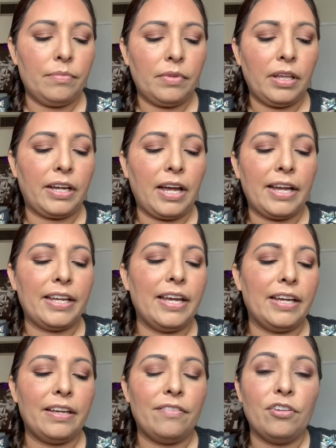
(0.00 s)
Like, I
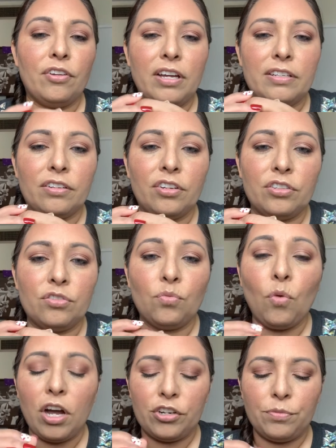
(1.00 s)
can't give you guys a good
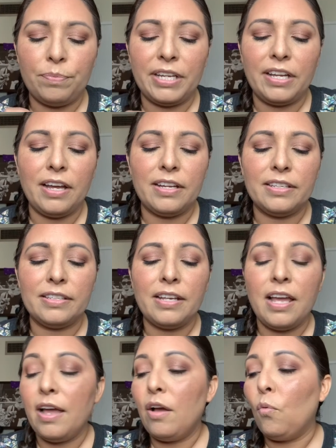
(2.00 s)
swatch because,
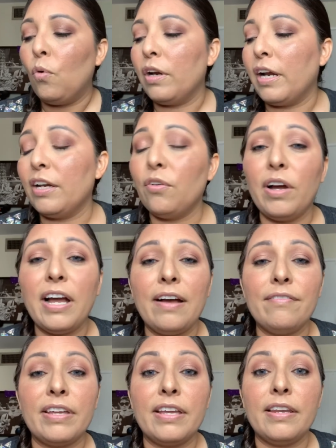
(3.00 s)
one, I don't
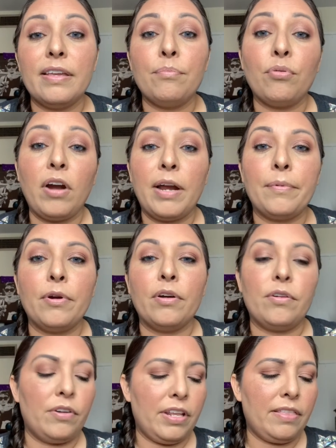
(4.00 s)
have any primer
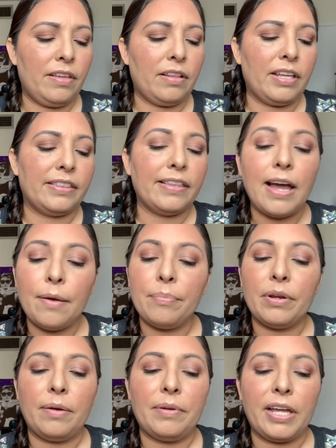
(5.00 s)
on or anything like that,
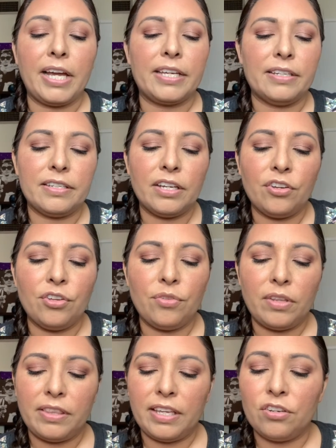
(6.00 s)
but I can tell you that